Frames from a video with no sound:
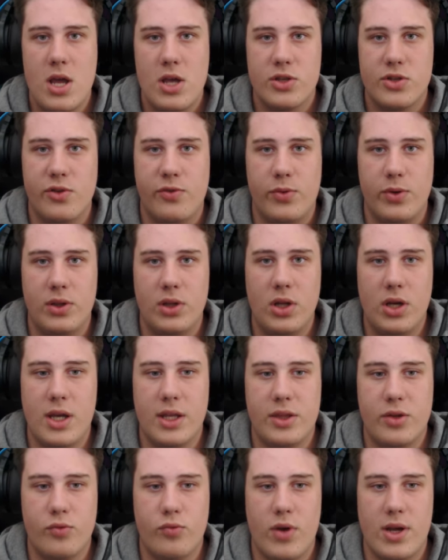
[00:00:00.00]
So if we look
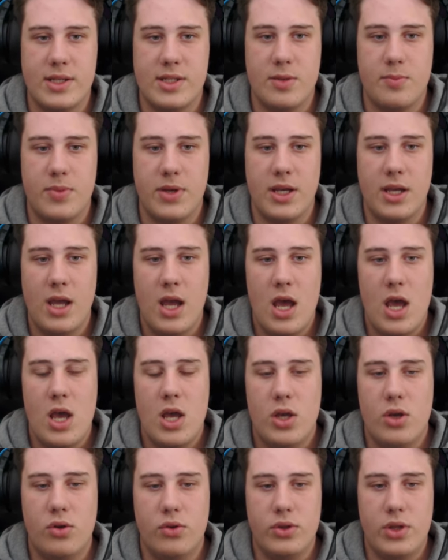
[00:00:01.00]
at the recipe,
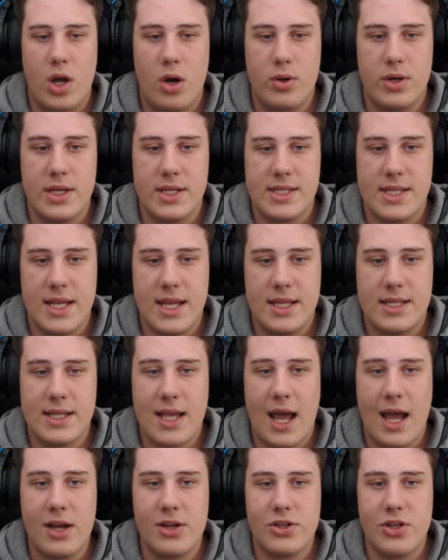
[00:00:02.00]
you'll notice it's
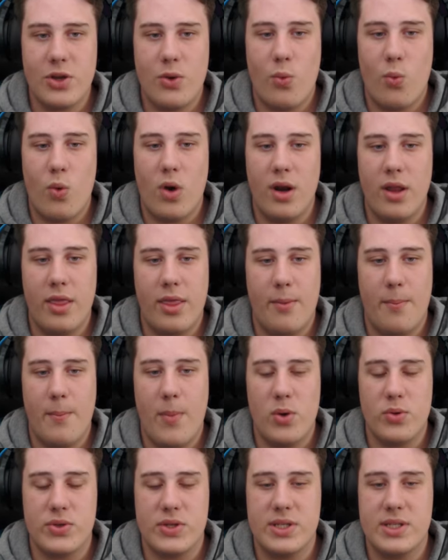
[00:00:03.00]
actually one of the
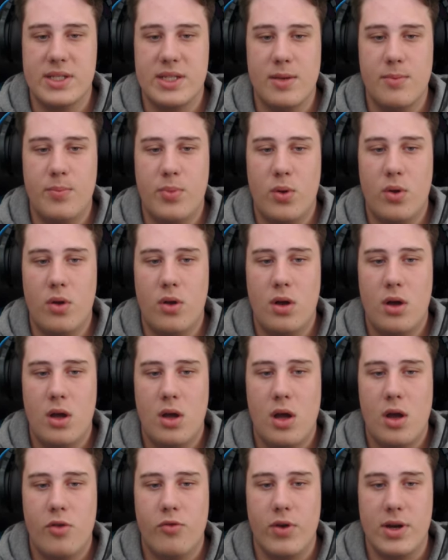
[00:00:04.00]
most simple
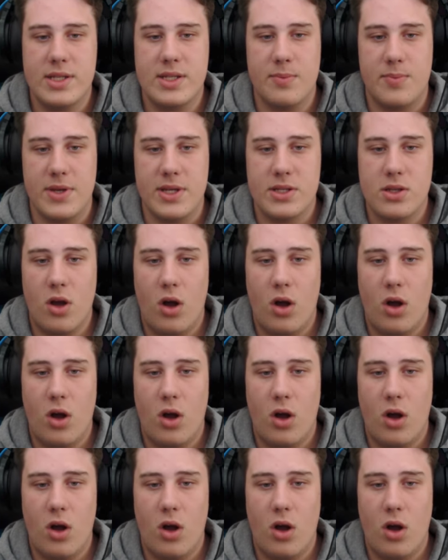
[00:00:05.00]
recipes.